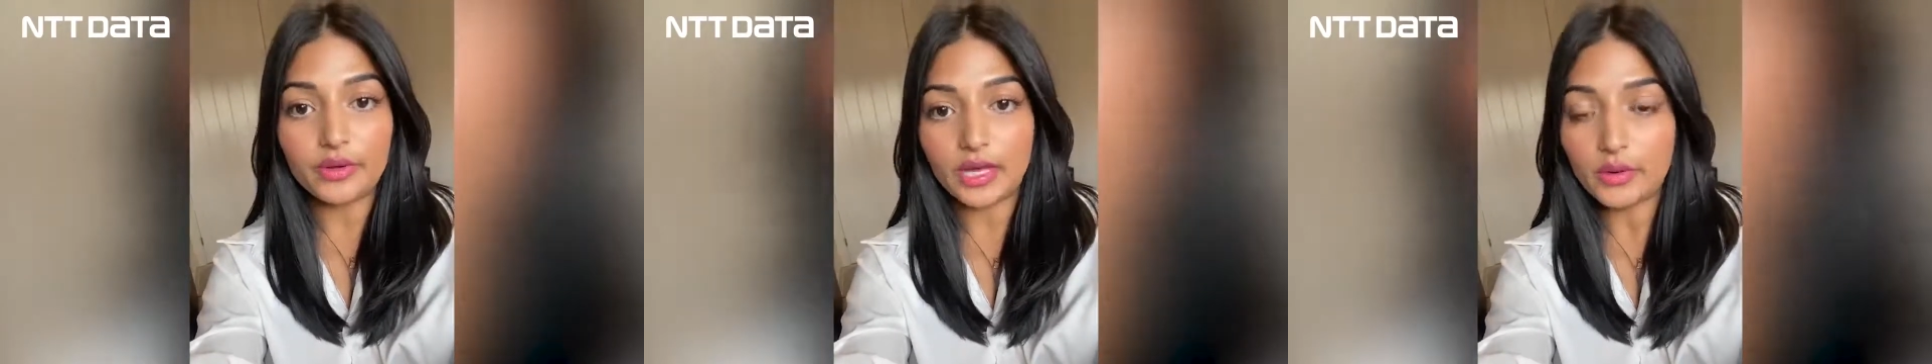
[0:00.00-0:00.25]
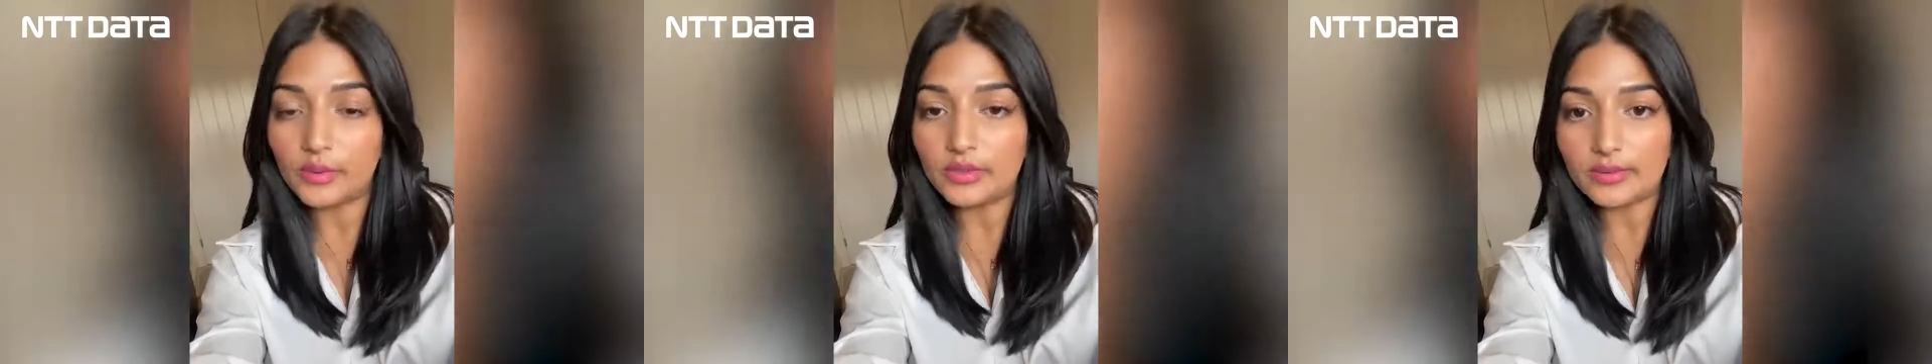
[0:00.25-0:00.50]

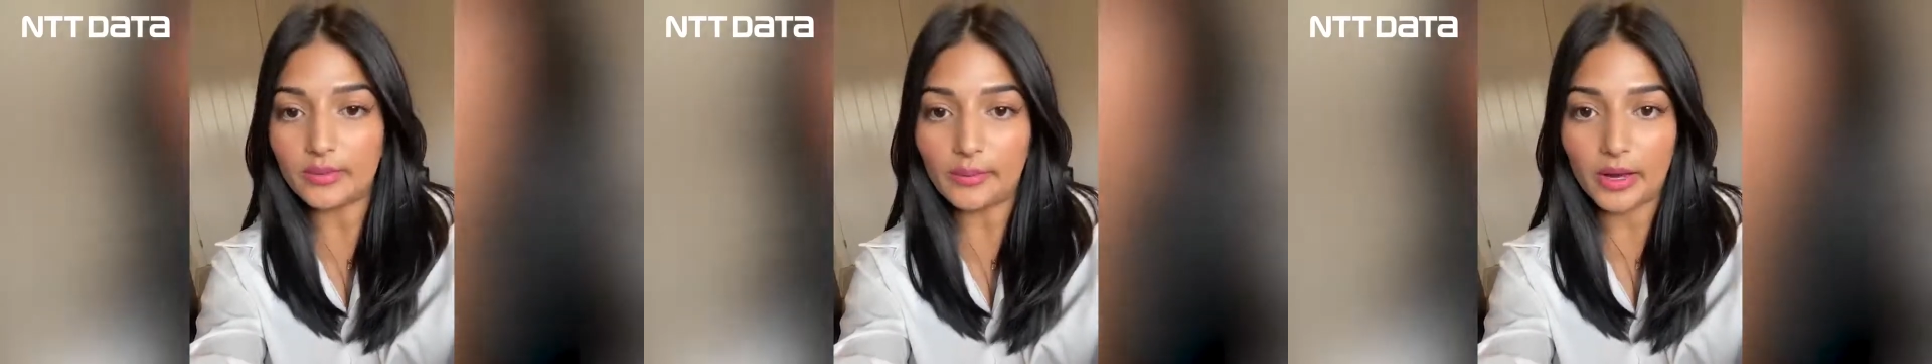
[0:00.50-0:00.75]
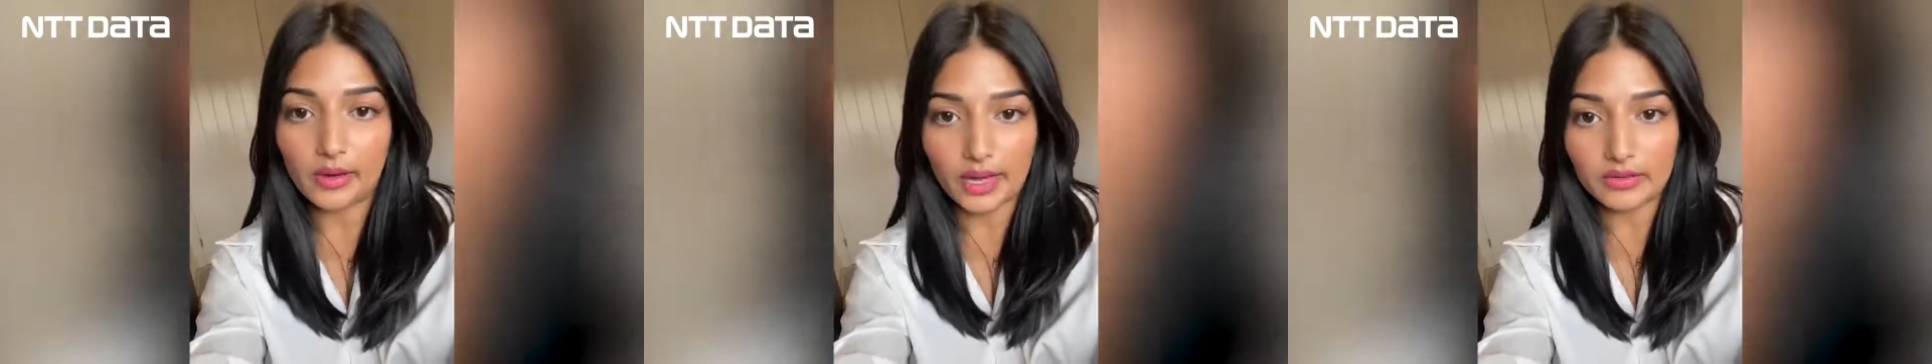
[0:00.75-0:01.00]
equal to my
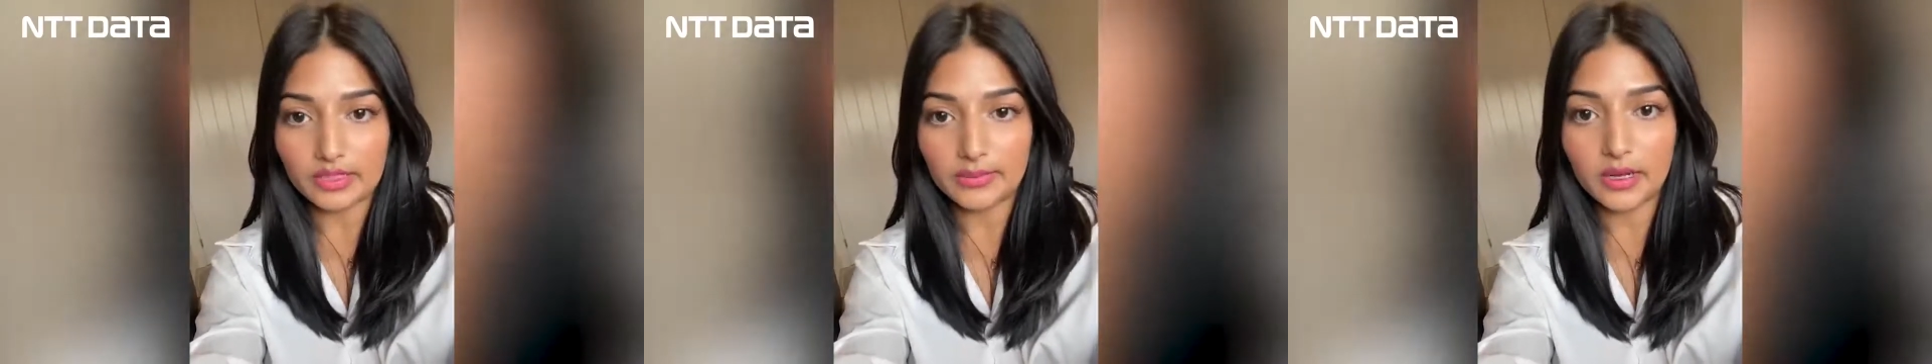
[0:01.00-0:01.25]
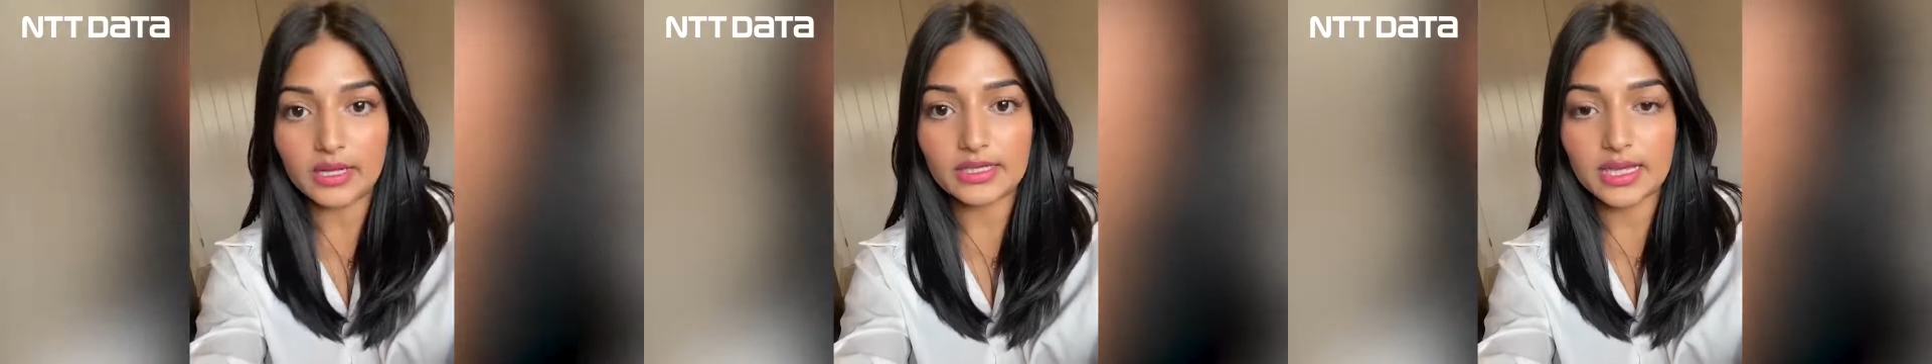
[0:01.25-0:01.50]
male
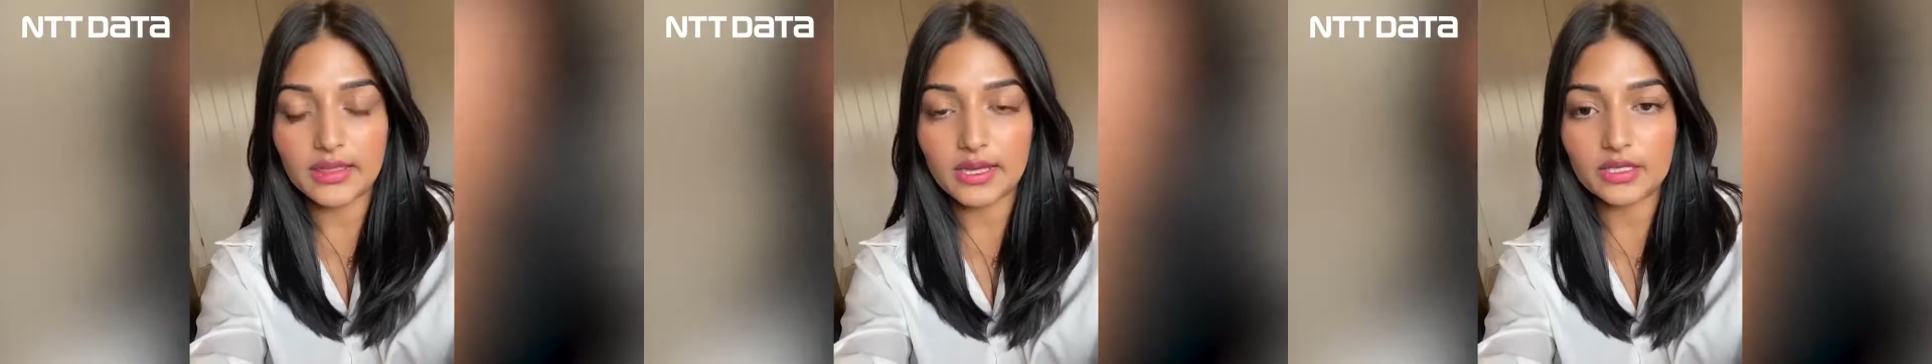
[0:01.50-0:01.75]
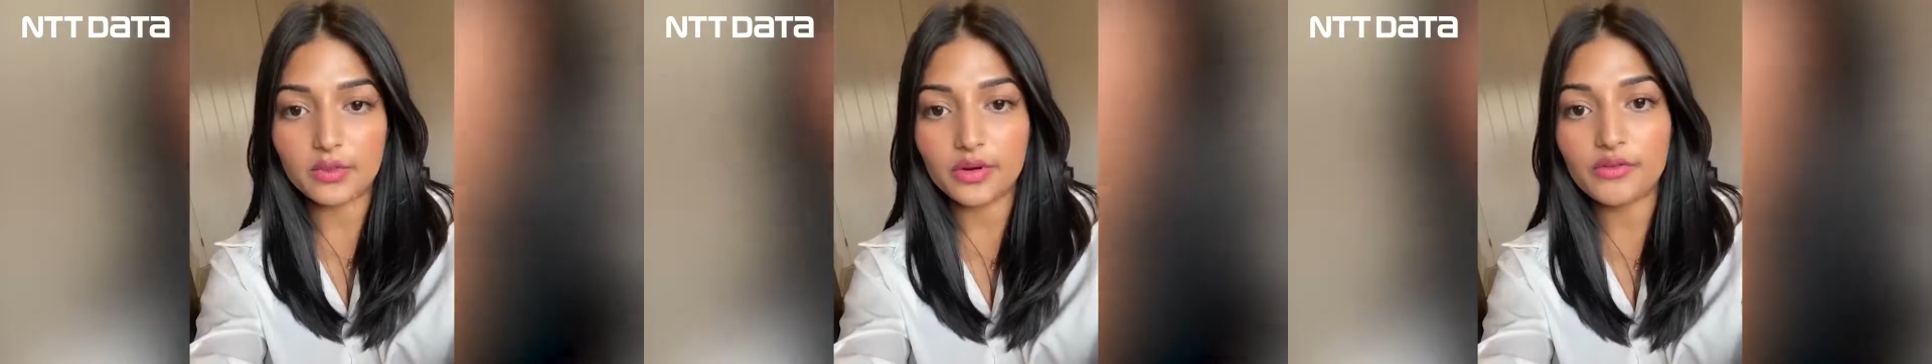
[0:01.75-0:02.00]
counterparts, and
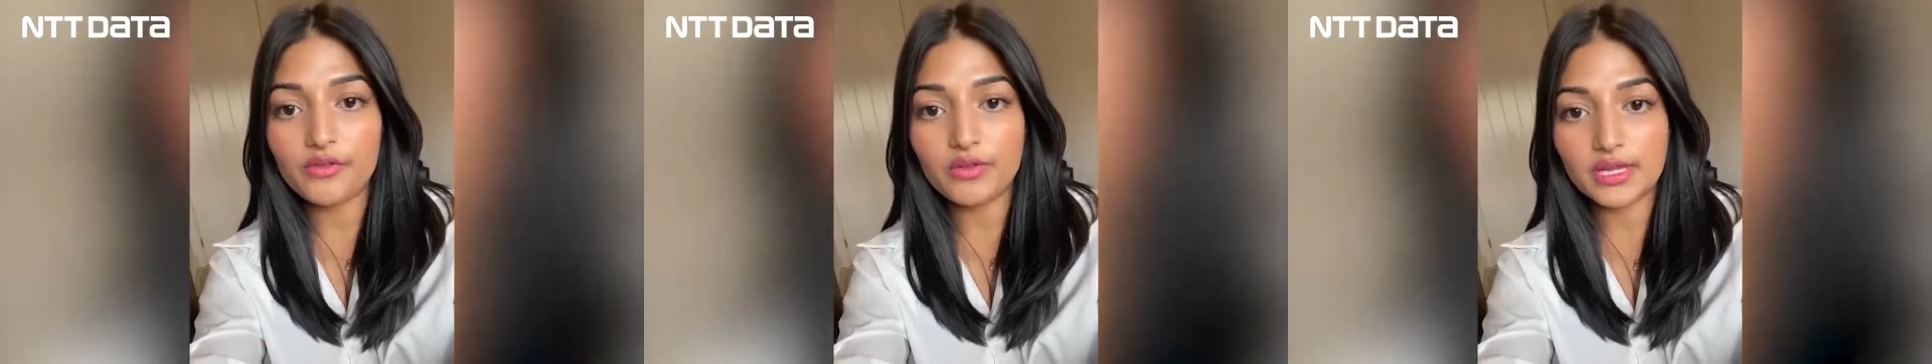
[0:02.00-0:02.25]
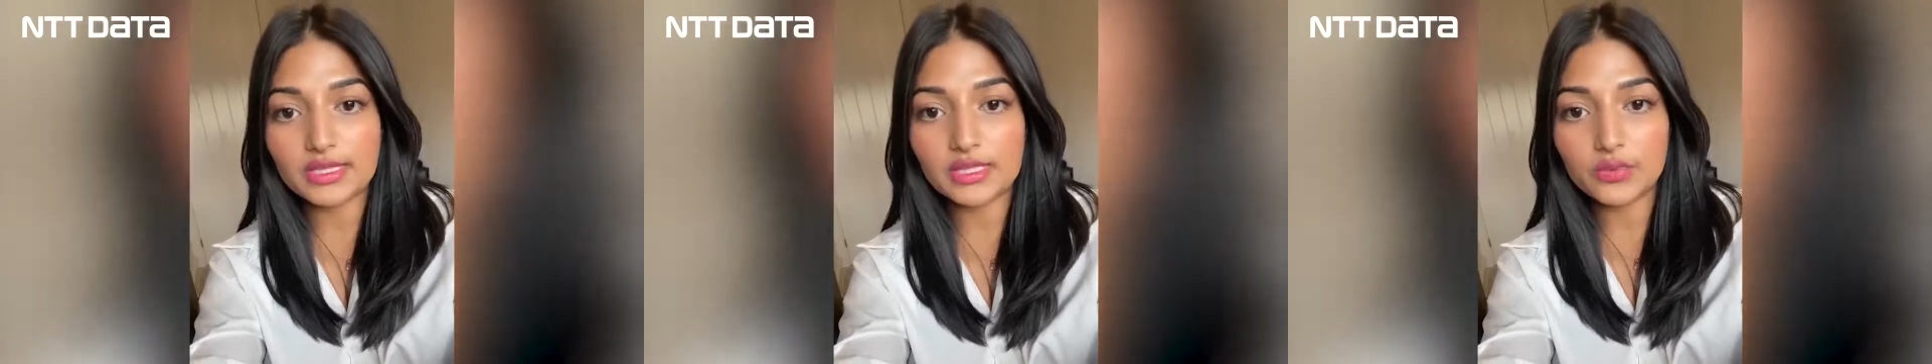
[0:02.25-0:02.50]
that's one of the
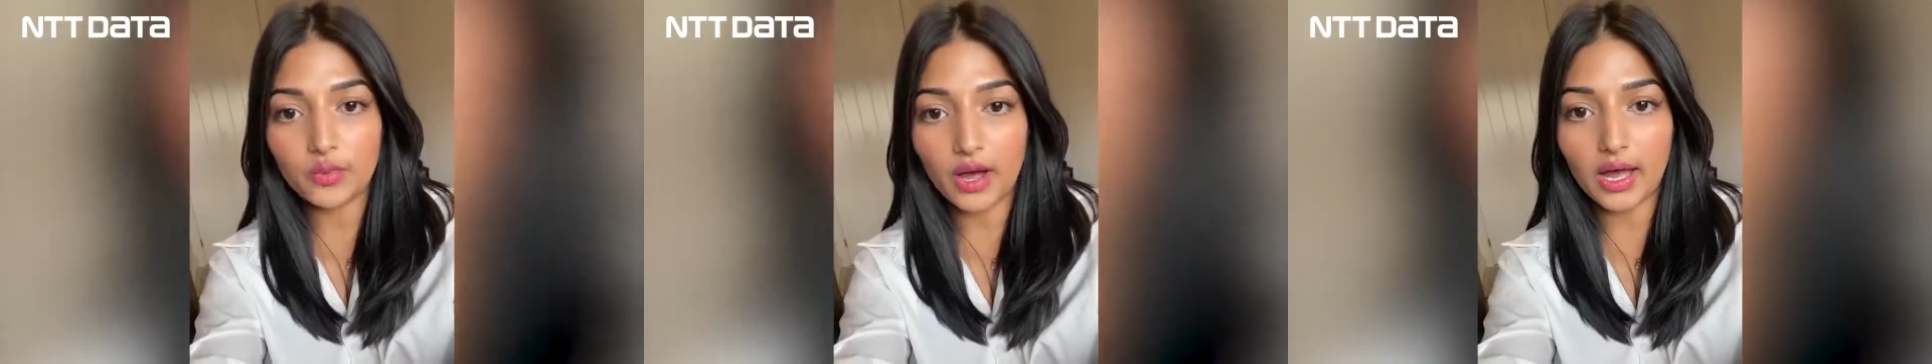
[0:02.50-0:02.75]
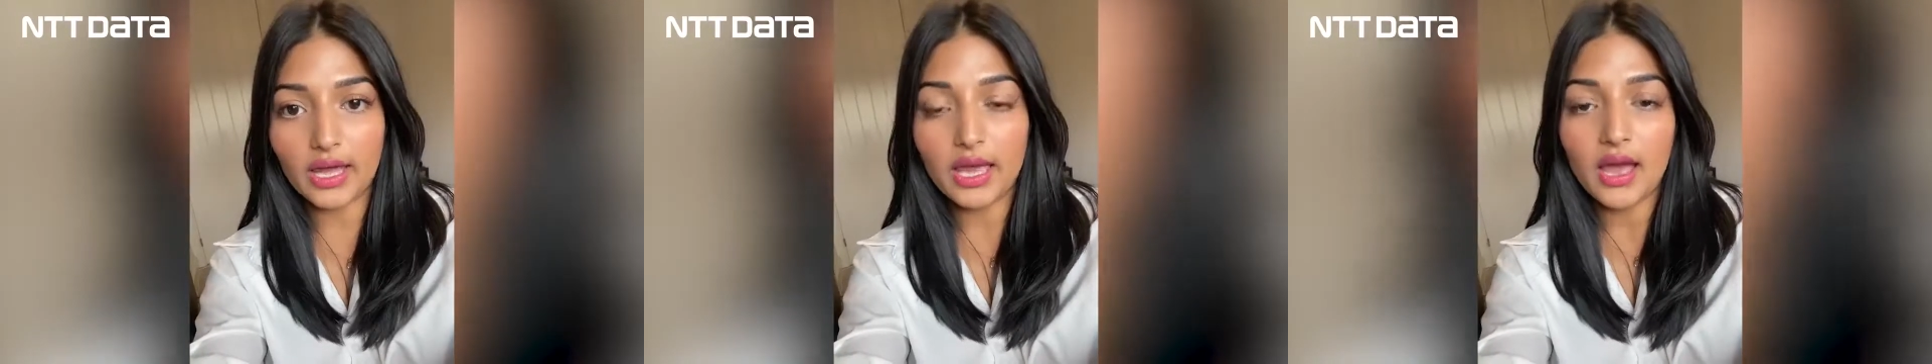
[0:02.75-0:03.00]
reasons
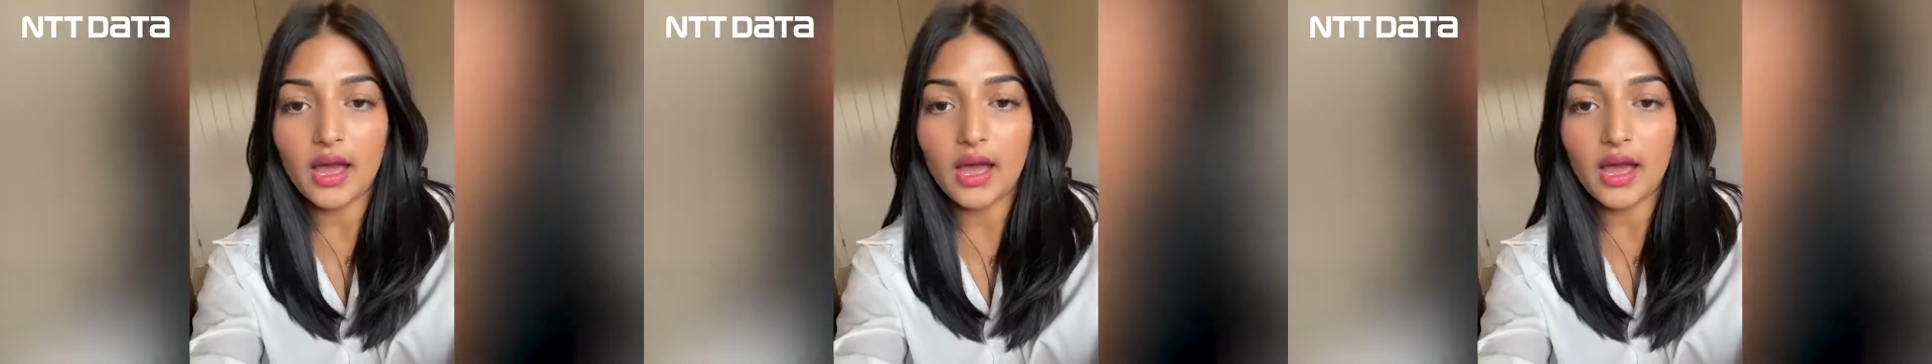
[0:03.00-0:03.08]
why